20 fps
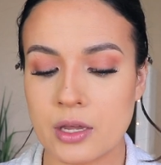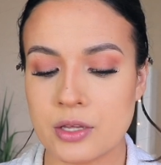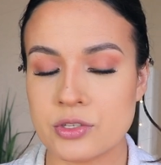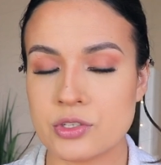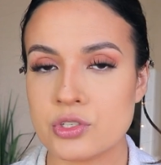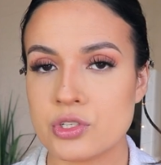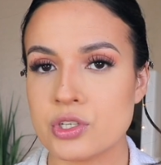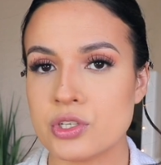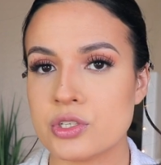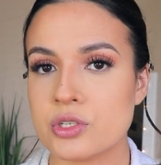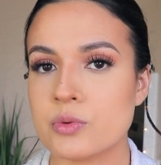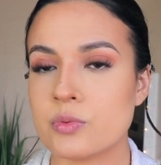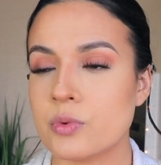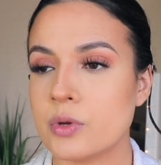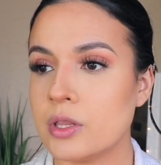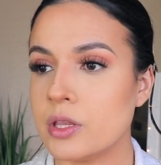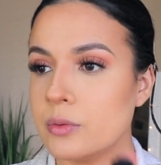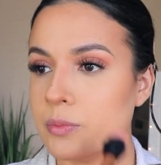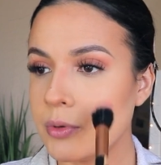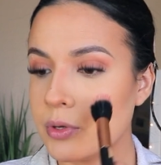It's just
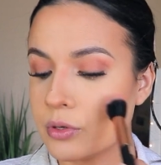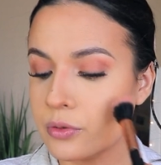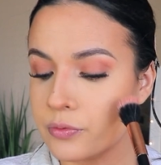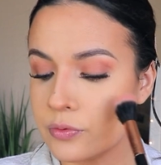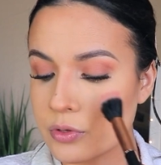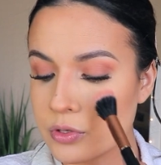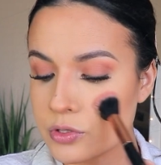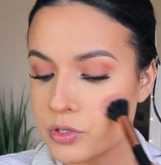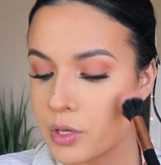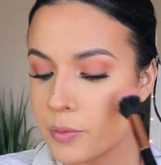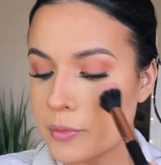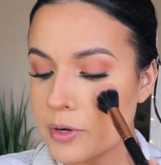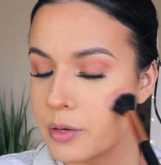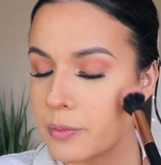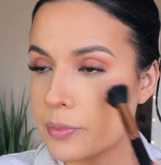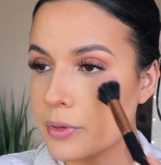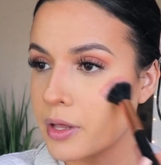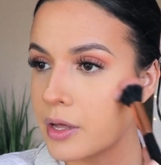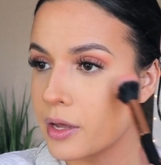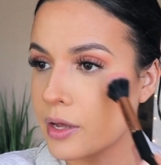really beautiful, so I'm going to
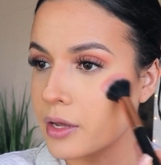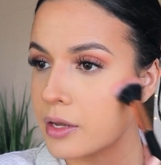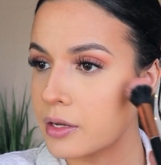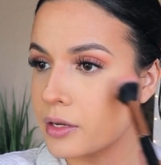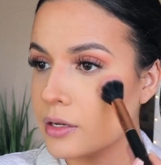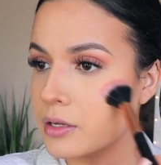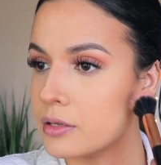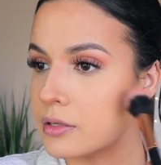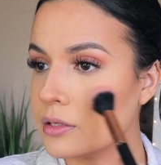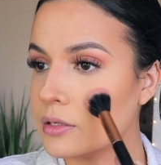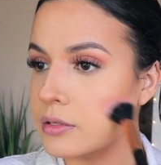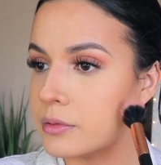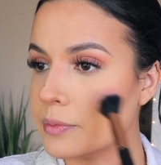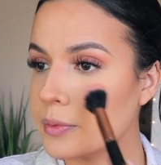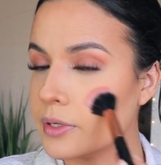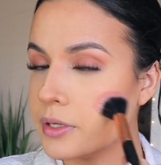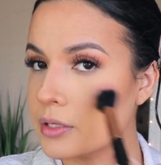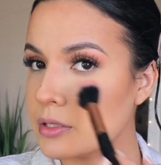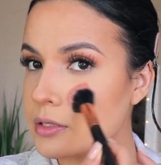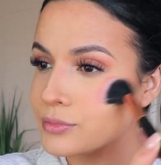apply a little
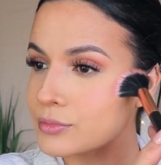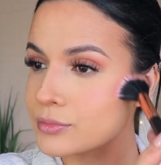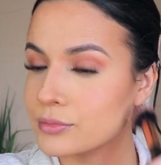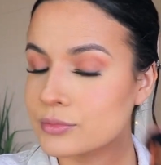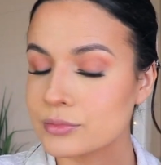bit.